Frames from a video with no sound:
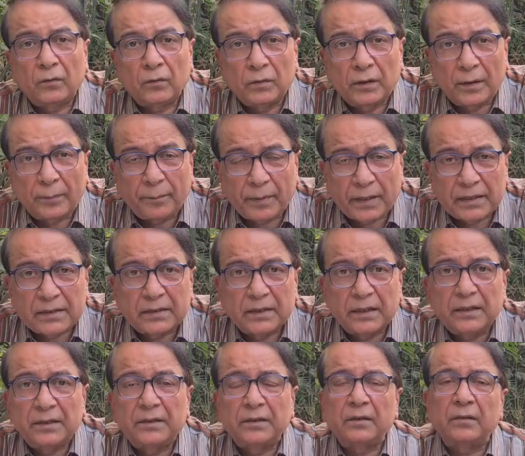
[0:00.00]
to the
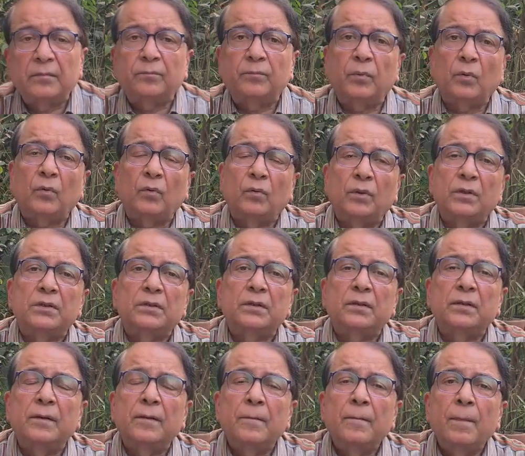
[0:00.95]
presidential
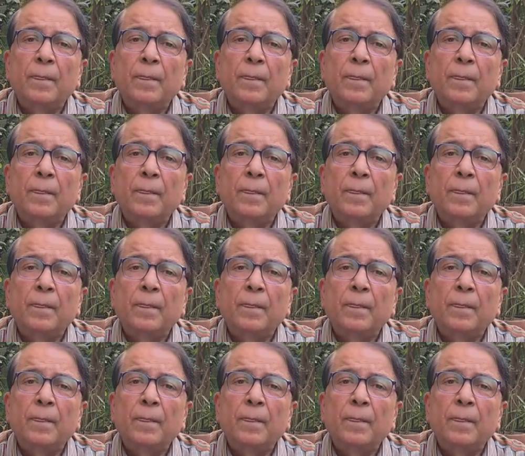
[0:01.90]
polls,